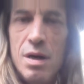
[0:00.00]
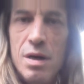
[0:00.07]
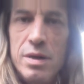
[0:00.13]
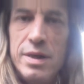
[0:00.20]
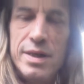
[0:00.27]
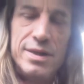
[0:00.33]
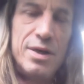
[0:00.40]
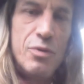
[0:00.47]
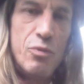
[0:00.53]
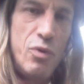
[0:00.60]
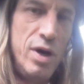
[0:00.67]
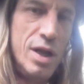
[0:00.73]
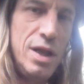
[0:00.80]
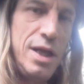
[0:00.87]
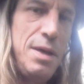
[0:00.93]
Does it
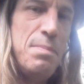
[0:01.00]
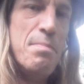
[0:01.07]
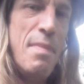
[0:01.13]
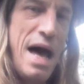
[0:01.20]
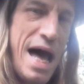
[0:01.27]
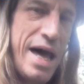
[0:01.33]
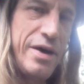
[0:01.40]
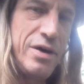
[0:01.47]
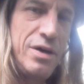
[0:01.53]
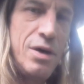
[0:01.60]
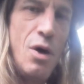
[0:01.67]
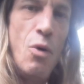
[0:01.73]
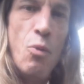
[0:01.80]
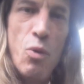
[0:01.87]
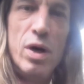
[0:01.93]
really matter
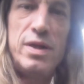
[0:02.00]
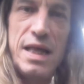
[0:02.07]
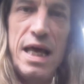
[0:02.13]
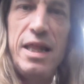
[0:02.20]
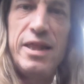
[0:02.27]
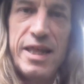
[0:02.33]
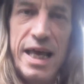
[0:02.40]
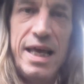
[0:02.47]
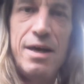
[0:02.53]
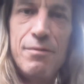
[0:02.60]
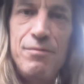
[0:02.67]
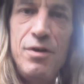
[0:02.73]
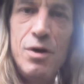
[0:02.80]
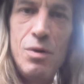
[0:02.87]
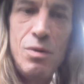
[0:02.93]
what they think
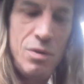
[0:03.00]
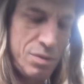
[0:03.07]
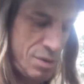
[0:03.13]
of you?